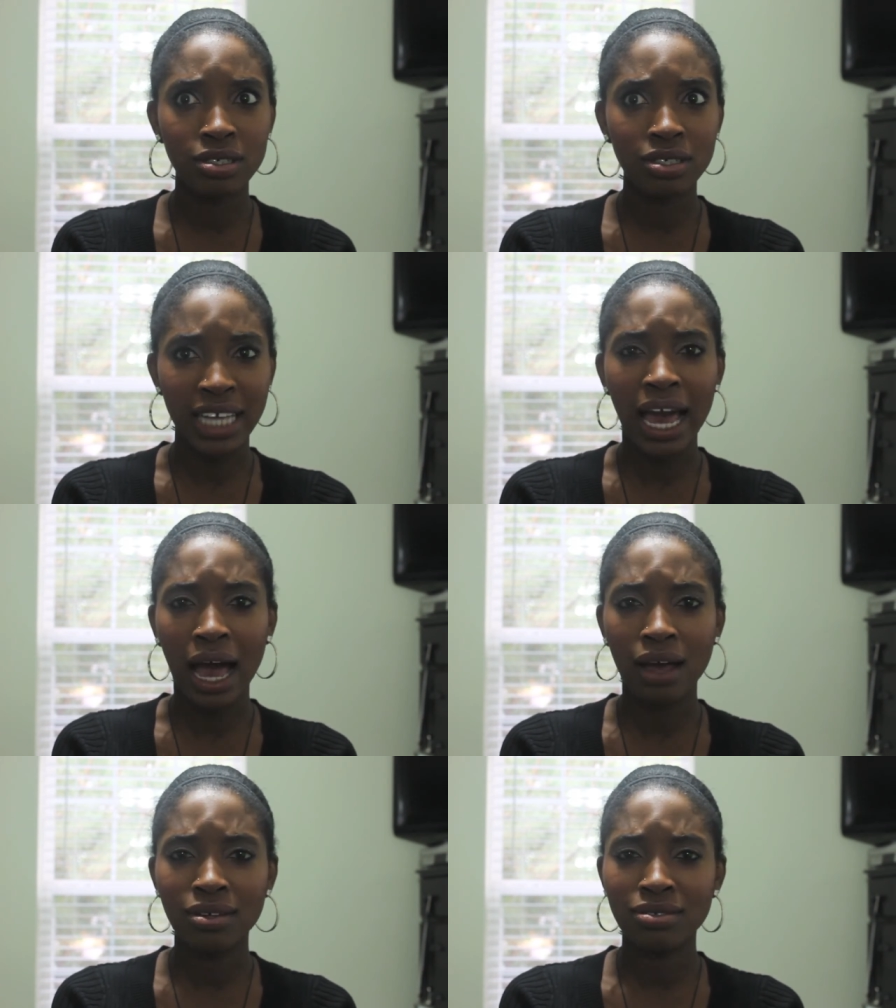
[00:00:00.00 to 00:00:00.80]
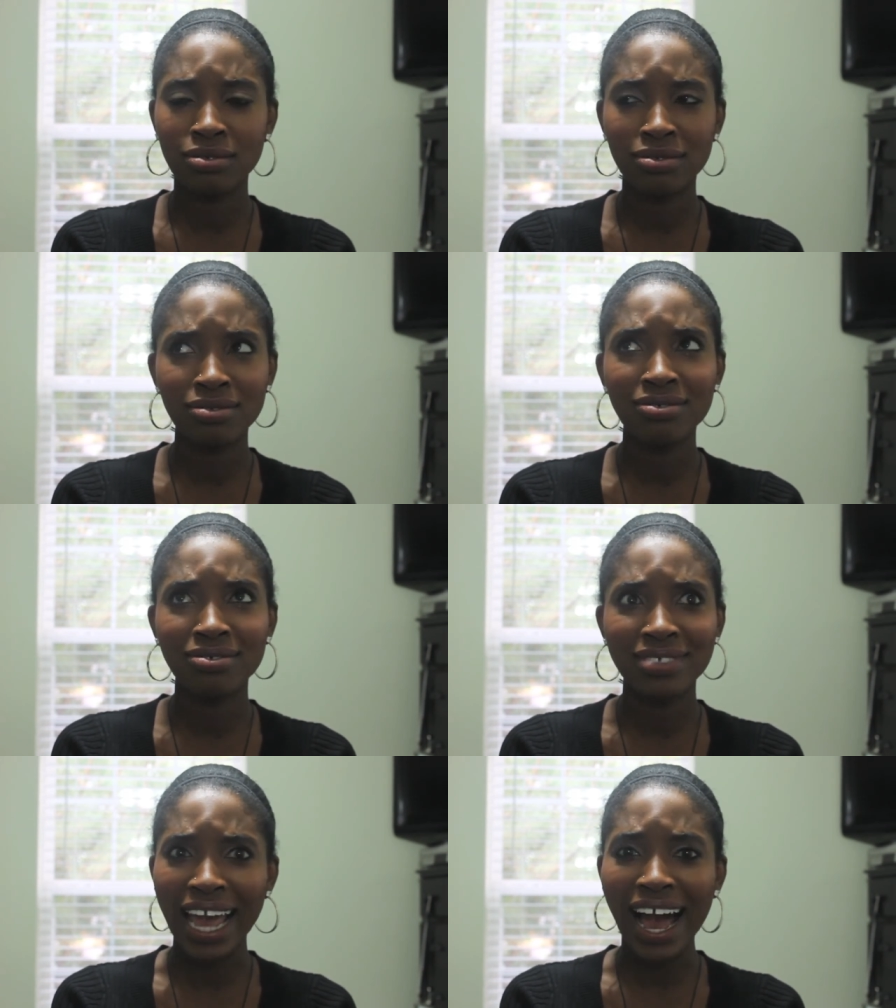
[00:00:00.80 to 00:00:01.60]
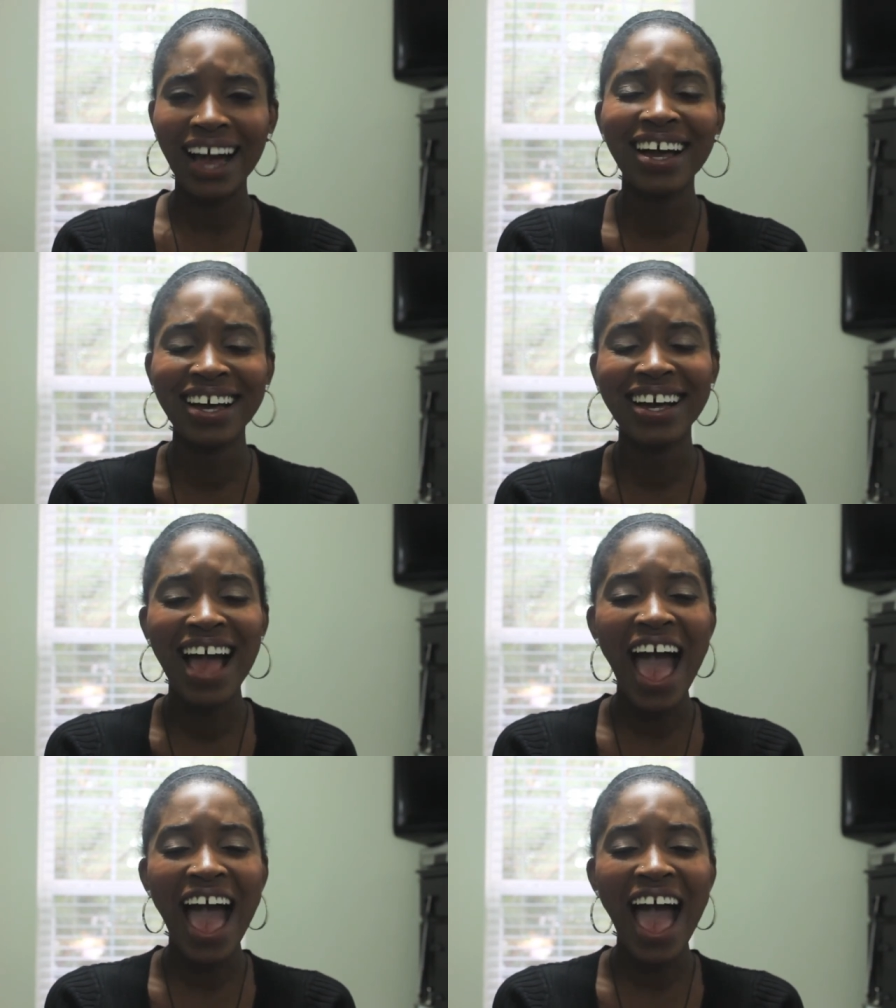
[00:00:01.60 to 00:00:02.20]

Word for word: Yeah, yeah.